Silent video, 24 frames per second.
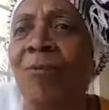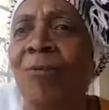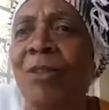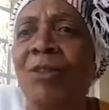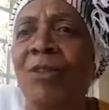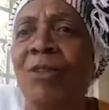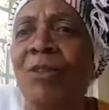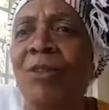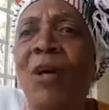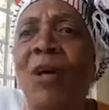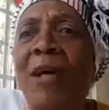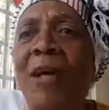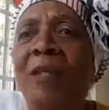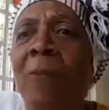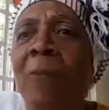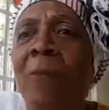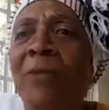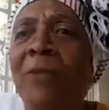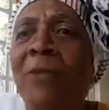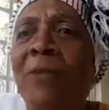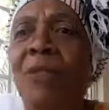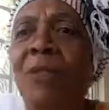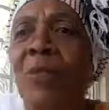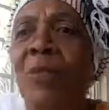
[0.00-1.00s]
trying to
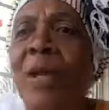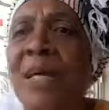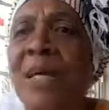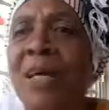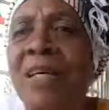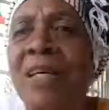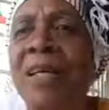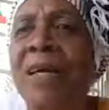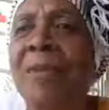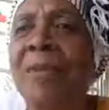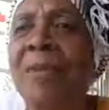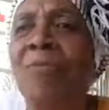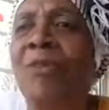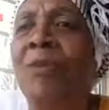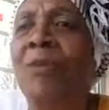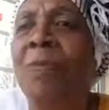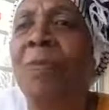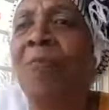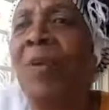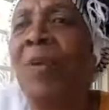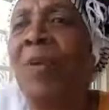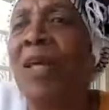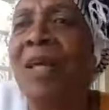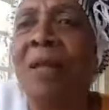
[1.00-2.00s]
persuade him to
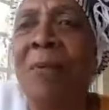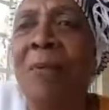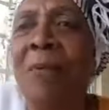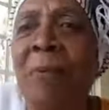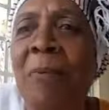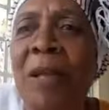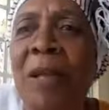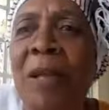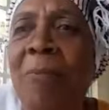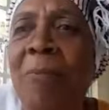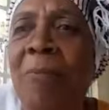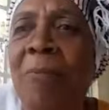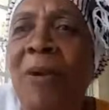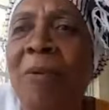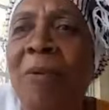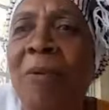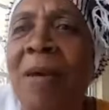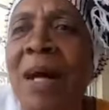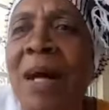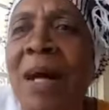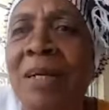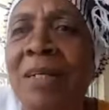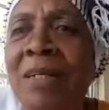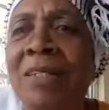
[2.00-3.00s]
be in Playboy
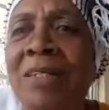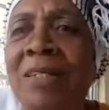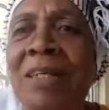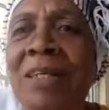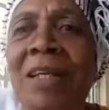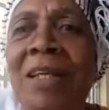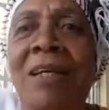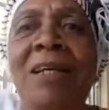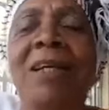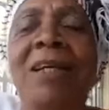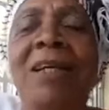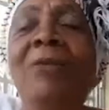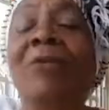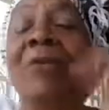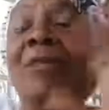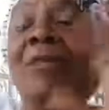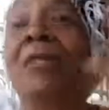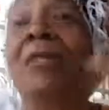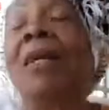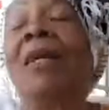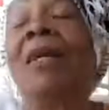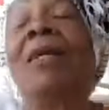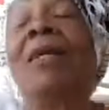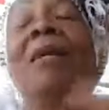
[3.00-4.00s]
magazine, and he was
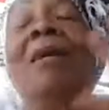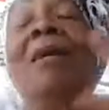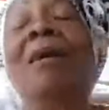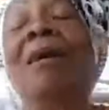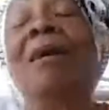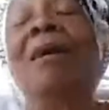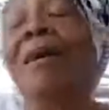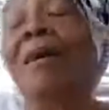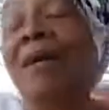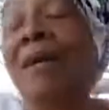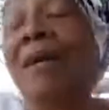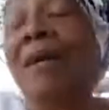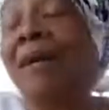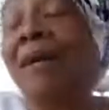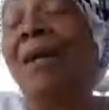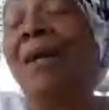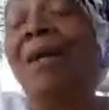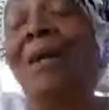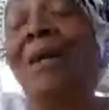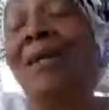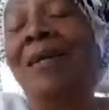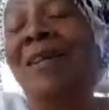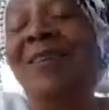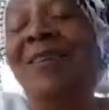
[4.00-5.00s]
saying,
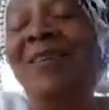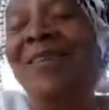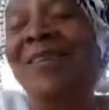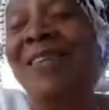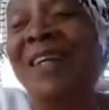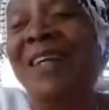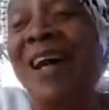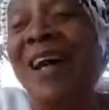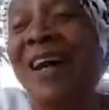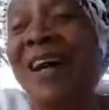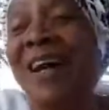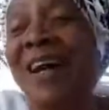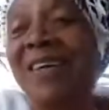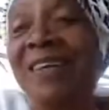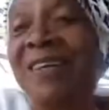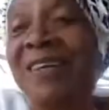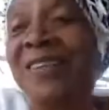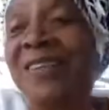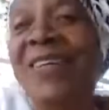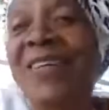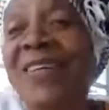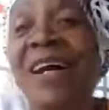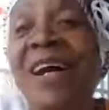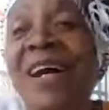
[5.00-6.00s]
no, thank you.
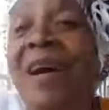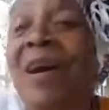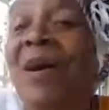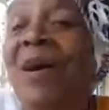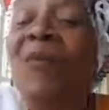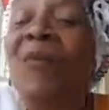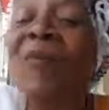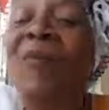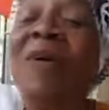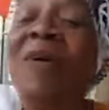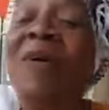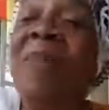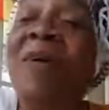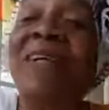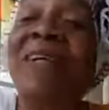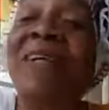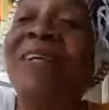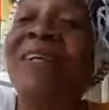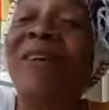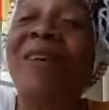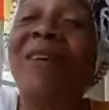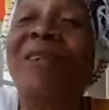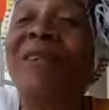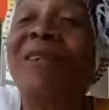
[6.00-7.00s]
We met
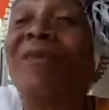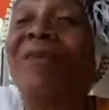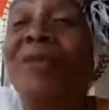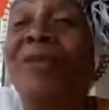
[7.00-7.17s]
all those